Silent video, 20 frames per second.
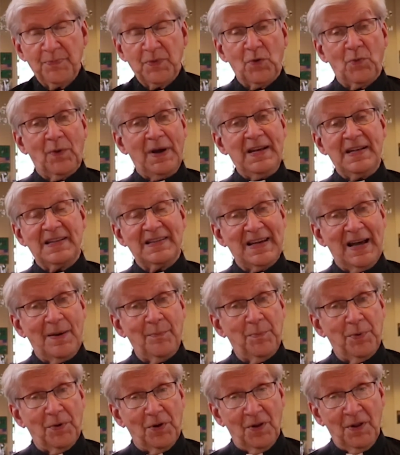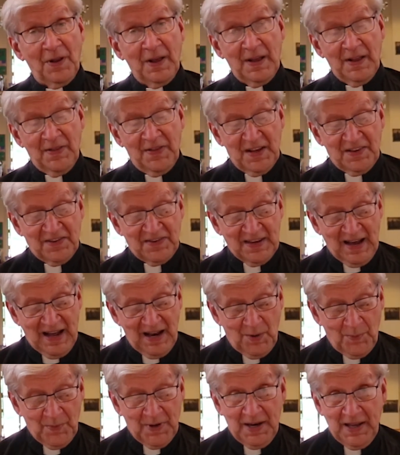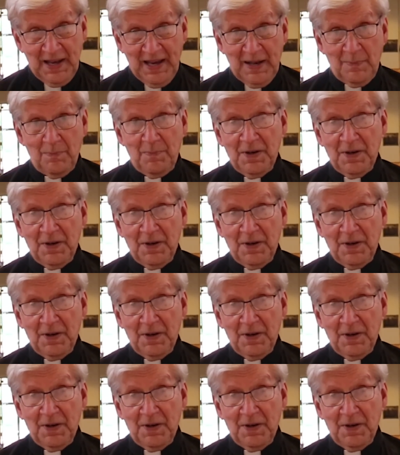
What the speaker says: great temple that Solomon had